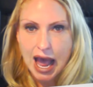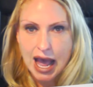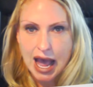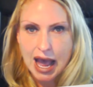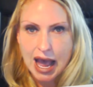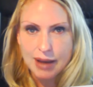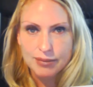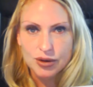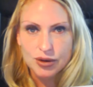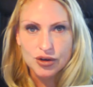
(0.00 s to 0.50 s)

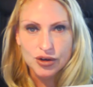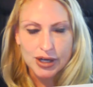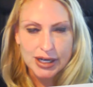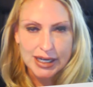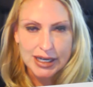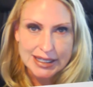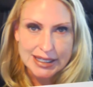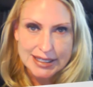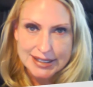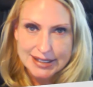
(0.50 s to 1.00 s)
I'm
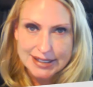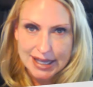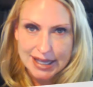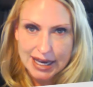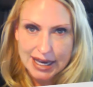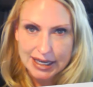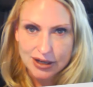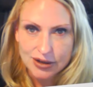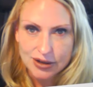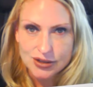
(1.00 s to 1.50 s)
creating this slide
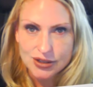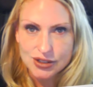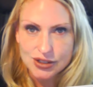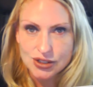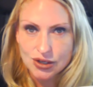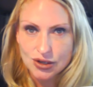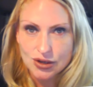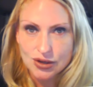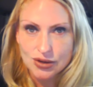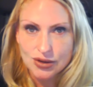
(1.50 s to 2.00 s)
here to
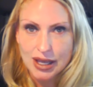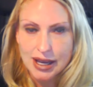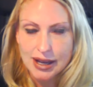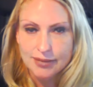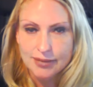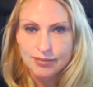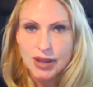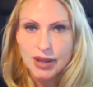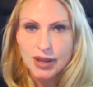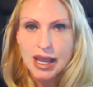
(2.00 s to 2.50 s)
show you
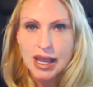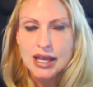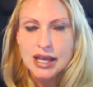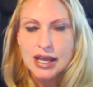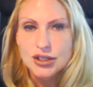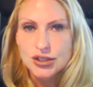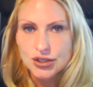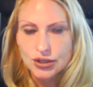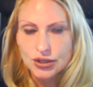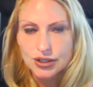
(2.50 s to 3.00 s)
that
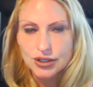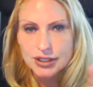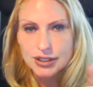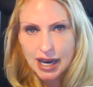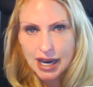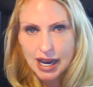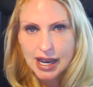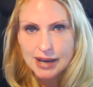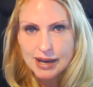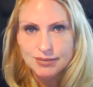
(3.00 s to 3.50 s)
certain
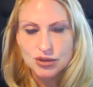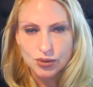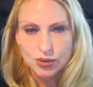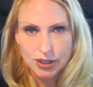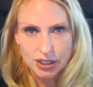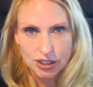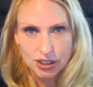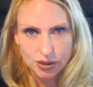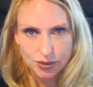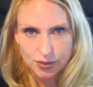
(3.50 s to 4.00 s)
times
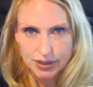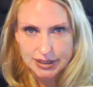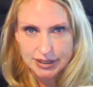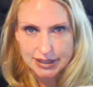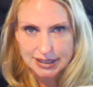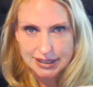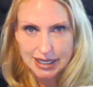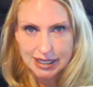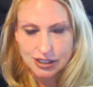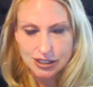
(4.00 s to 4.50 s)
within your
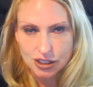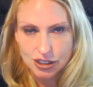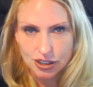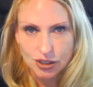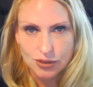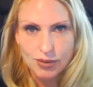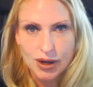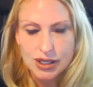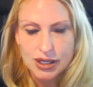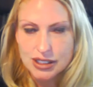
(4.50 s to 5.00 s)
presentation, you
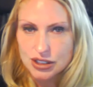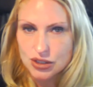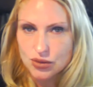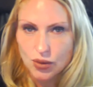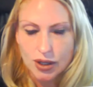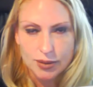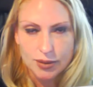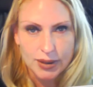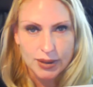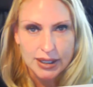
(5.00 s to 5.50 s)
might just
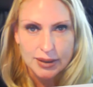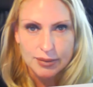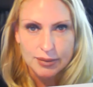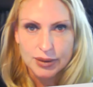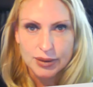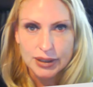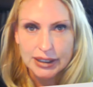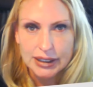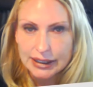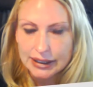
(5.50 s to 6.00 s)
want to be
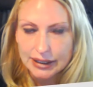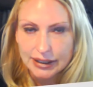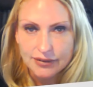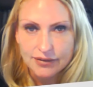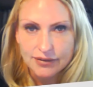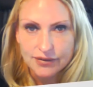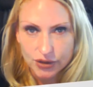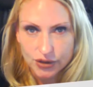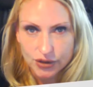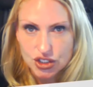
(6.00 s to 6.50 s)
completely
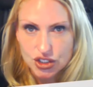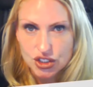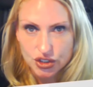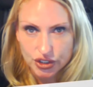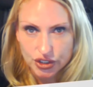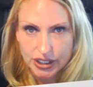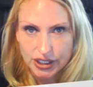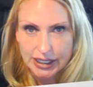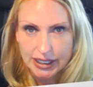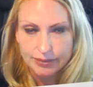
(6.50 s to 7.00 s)
full
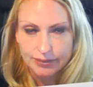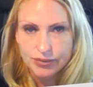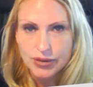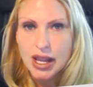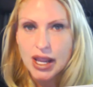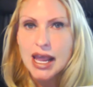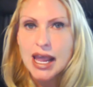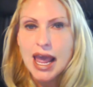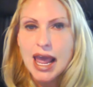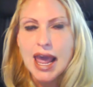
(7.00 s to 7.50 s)
screen
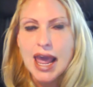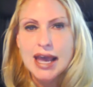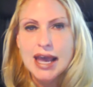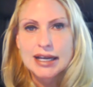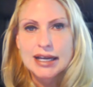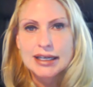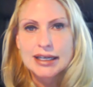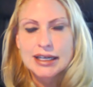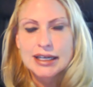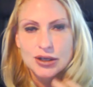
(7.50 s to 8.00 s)

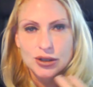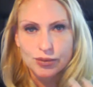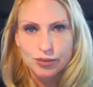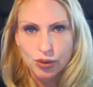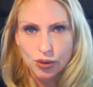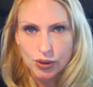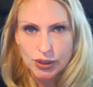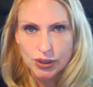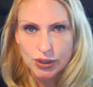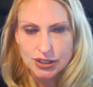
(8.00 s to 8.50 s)
and get your
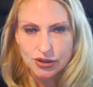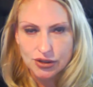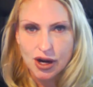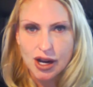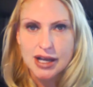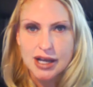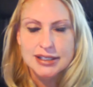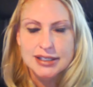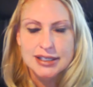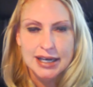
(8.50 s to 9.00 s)
points
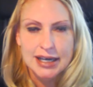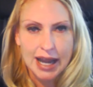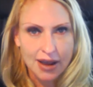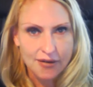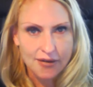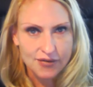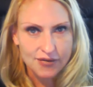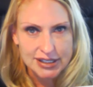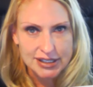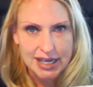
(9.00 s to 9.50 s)
across and
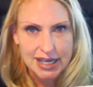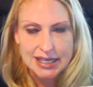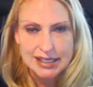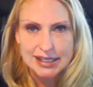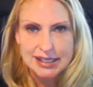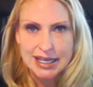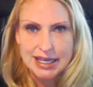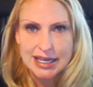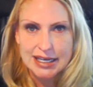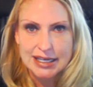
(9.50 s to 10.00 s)
emphasize
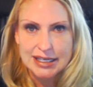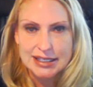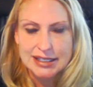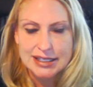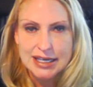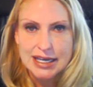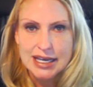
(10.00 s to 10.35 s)
things